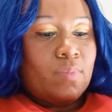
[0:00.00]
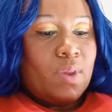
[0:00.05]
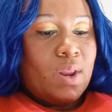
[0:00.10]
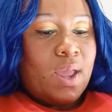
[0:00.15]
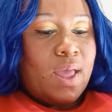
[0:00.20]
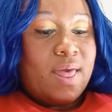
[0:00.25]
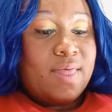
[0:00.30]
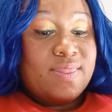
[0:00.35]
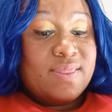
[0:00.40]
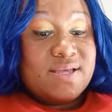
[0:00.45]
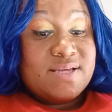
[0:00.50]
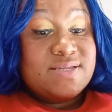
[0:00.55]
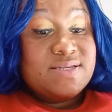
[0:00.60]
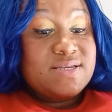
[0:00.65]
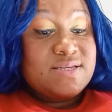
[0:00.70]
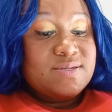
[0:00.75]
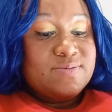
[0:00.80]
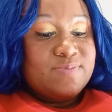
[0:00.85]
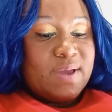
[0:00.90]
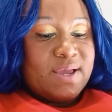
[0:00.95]
And this
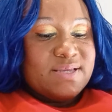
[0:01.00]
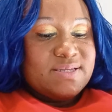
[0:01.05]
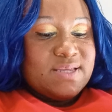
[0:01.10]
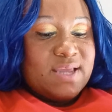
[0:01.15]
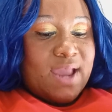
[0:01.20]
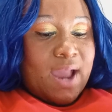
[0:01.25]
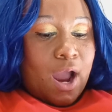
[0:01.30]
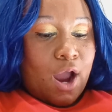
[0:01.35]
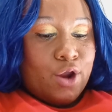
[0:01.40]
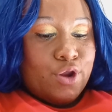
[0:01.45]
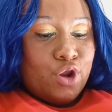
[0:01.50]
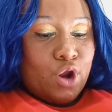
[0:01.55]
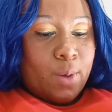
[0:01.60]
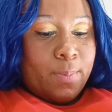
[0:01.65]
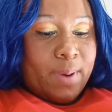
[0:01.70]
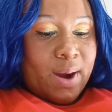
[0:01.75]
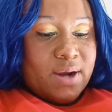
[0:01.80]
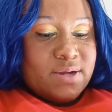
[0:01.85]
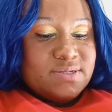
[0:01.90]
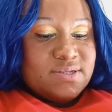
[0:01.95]
is basically how your
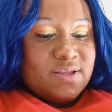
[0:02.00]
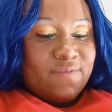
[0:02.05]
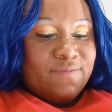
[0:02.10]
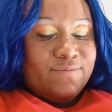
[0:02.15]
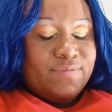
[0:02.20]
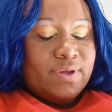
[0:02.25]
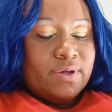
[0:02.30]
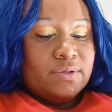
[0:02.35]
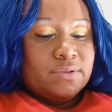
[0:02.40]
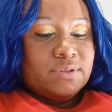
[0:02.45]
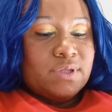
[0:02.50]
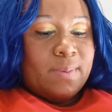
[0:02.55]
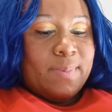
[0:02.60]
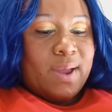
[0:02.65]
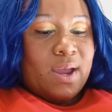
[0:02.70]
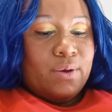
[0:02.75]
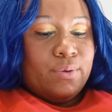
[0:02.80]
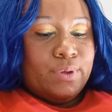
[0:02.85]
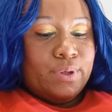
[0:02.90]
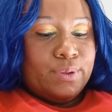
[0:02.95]
person feels
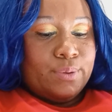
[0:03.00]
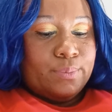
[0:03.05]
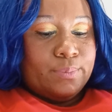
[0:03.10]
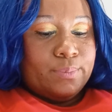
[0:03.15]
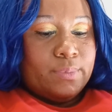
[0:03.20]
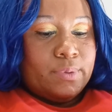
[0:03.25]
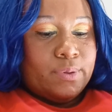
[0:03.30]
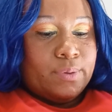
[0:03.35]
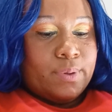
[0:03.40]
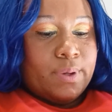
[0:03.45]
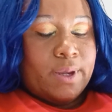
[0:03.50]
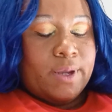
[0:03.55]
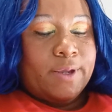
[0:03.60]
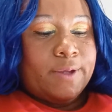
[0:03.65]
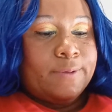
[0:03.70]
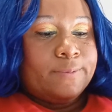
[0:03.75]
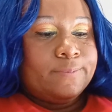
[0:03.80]
about you, okay?